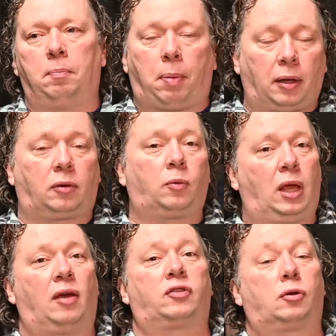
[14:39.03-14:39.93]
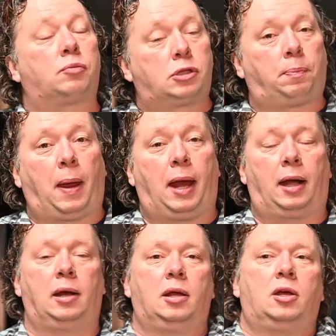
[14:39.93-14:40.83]
but we have some
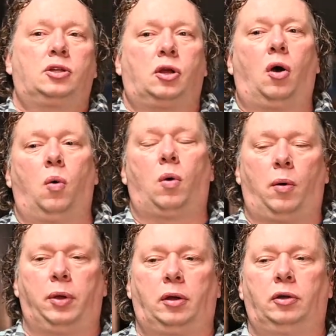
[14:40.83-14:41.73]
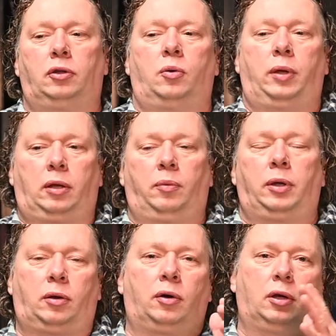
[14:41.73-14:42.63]
spare. So what we're going to do,
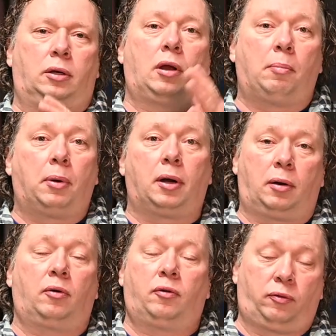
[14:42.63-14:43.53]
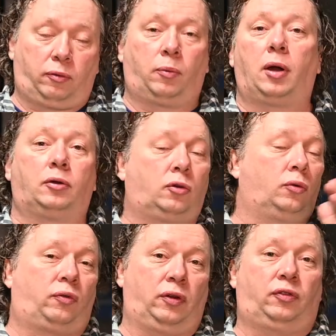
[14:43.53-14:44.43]
we're going to number 1
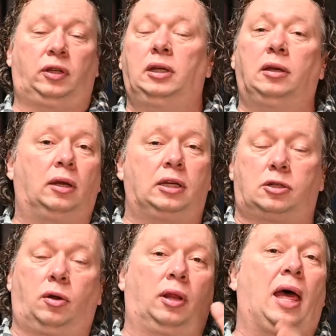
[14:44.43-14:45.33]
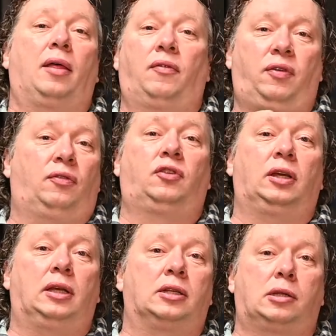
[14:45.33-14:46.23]
to 15. It's not that
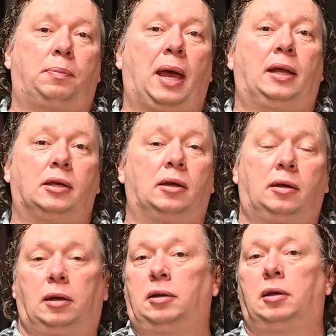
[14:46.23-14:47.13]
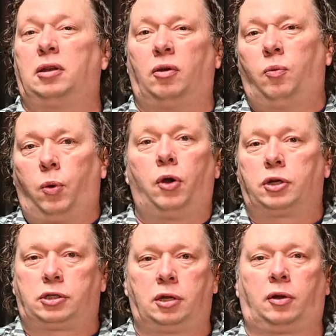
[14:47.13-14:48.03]
15 is the better, the
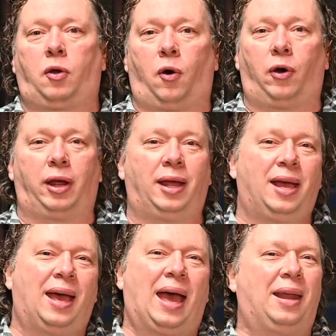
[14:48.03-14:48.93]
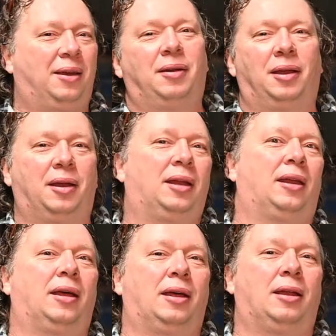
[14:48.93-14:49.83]
worst koi, and
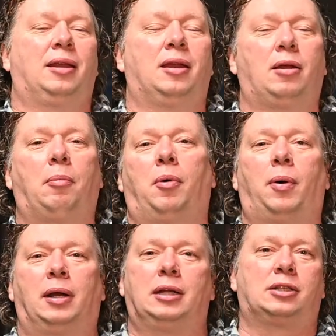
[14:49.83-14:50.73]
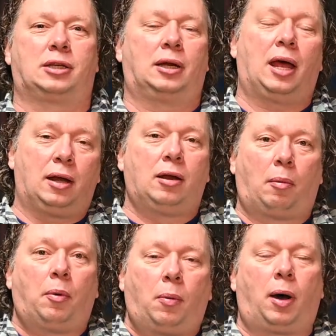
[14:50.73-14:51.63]
the number 1 is, and
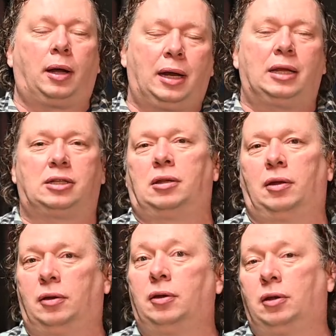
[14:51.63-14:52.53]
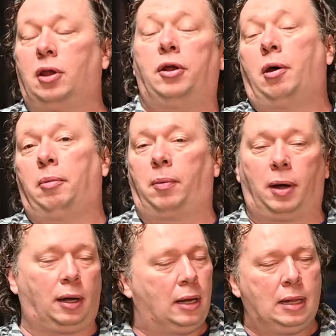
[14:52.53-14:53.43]
number 1 is the number
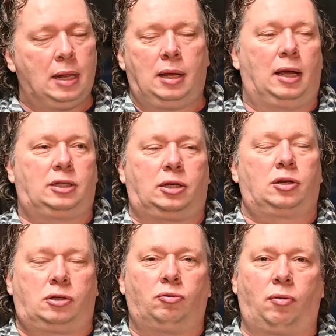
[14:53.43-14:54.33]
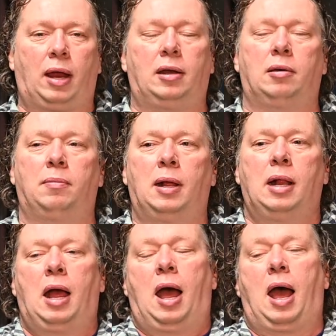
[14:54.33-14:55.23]
1. It's just random.
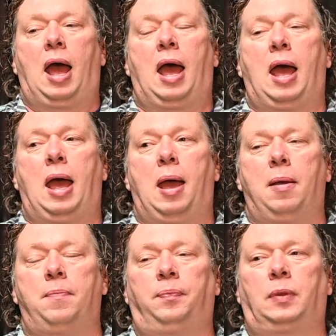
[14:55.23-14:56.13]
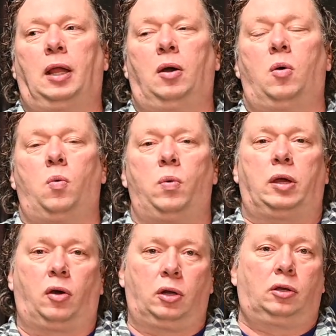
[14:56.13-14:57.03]
We're
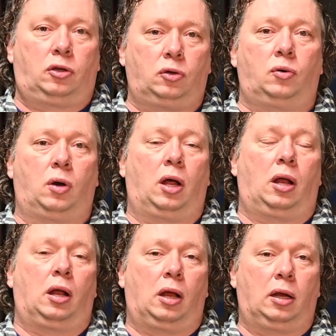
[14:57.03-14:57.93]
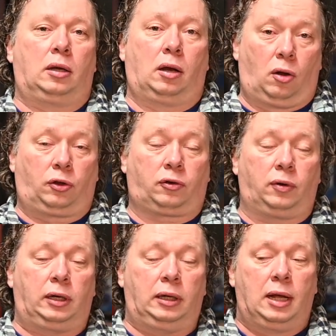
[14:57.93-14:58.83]
gonna do the
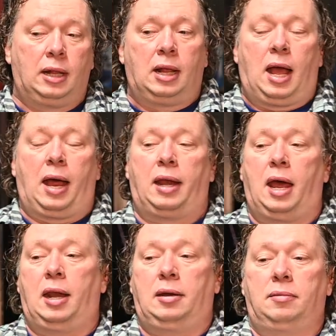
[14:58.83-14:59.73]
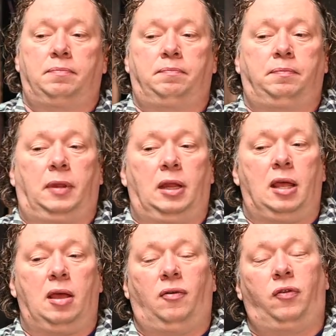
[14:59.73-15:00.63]
lottery, and then
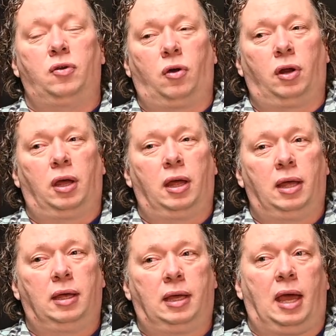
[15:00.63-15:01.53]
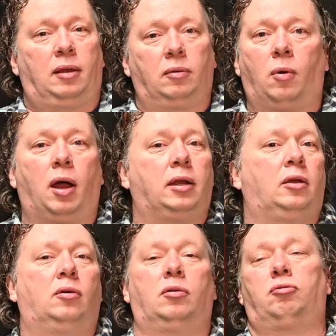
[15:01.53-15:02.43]
if you're gonna get one
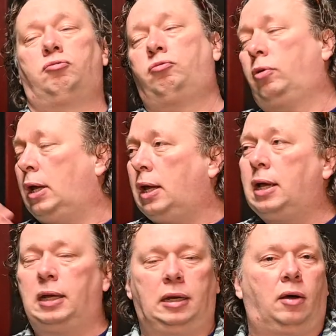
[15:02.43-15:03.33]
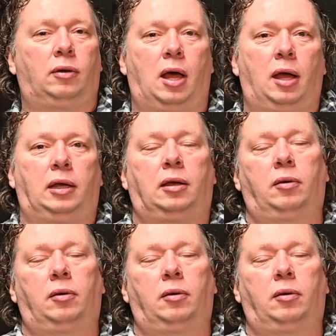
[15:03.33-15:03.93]
you really don't like,